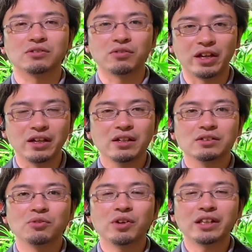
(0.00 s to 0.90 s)
Of
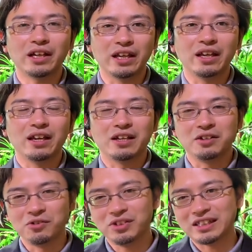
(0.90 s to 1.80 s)
course,
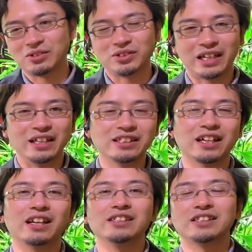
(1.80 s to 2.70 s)
stones and
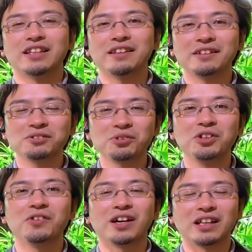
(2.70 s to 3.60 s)
driftwood both have
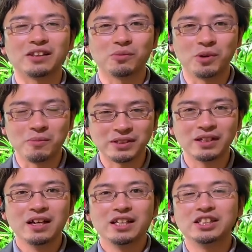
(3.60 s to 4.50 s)
their own
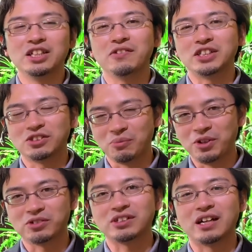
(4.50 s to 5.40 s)
forms of beauty,
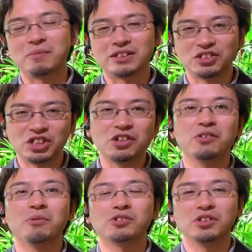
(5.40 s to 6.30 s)
so being
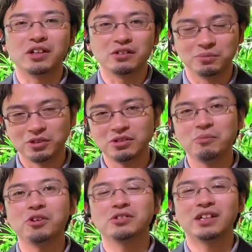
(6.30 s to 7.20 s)
able to
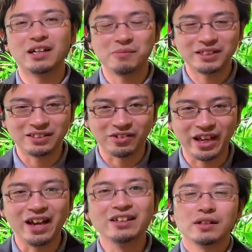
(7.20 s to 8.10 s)
utilize a
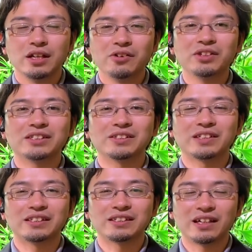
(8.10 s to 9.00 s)
variety of options
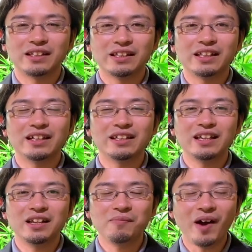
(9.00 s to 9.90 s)
will
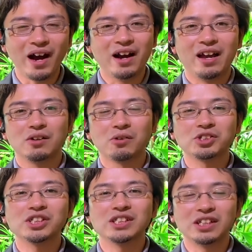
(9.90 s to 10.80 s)
eventually allow you
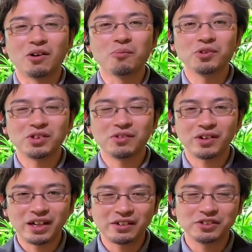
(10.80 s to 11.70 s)
to create a
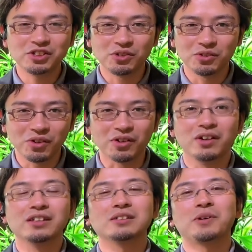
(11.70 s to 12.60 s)
layout that goes
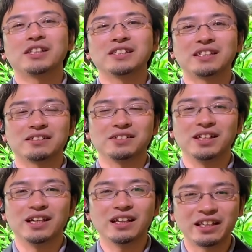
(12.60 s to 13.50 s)
beyond your
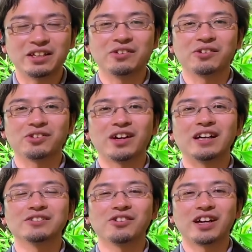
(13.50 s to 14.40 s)
imagination.
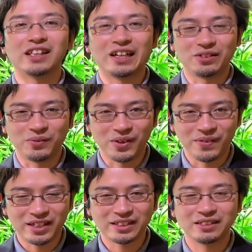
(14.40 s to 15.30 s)

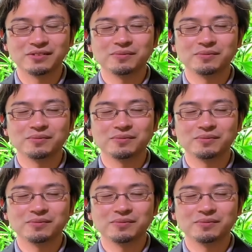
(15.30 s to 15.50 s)
If you